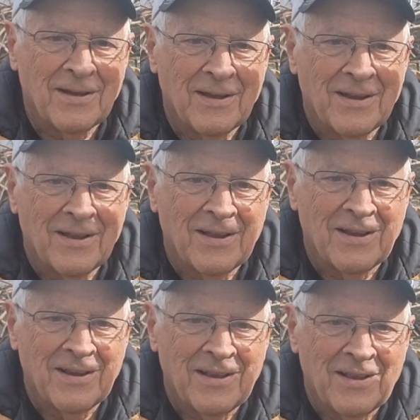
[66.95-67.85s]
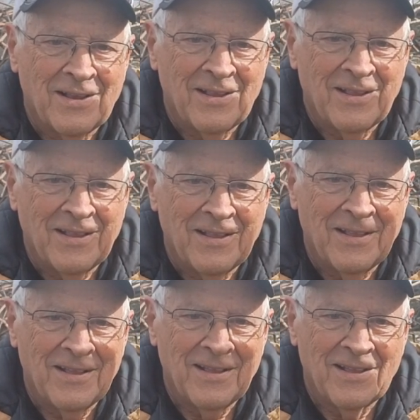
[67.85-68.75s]

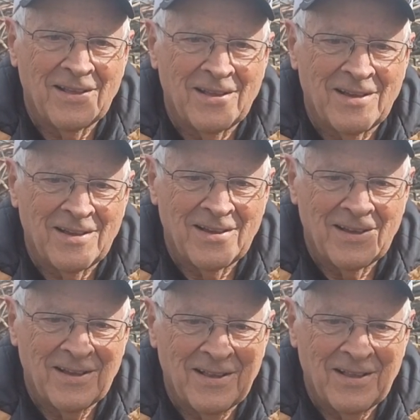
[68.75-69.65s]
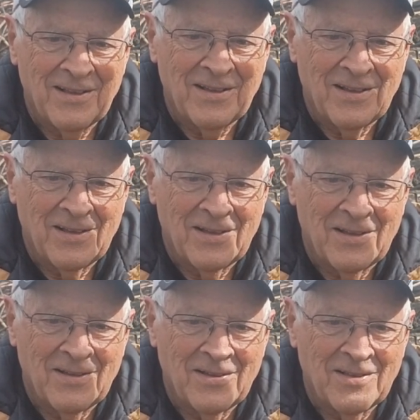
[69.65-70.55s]

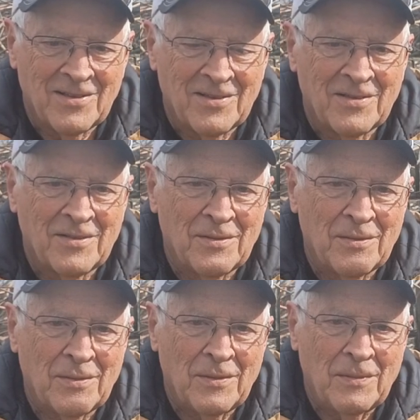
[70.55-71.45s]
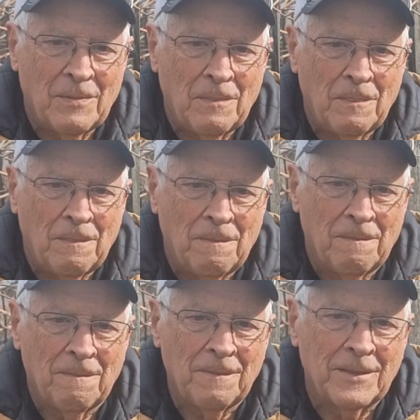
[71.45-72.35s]

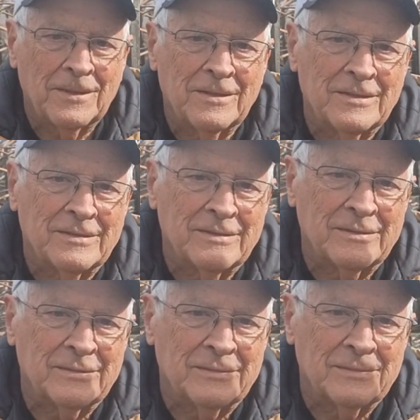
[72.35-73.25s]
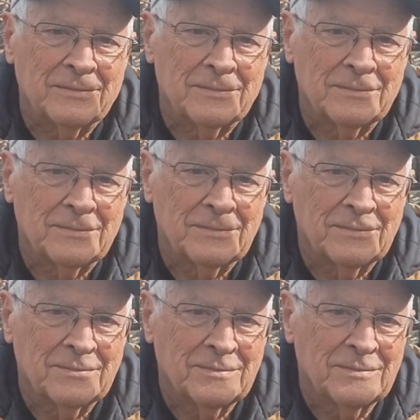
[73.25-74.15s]

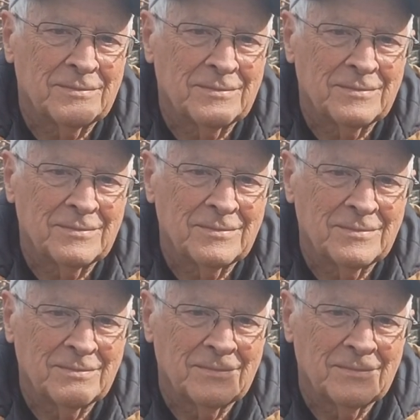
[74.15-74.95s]
The person shown says nothing.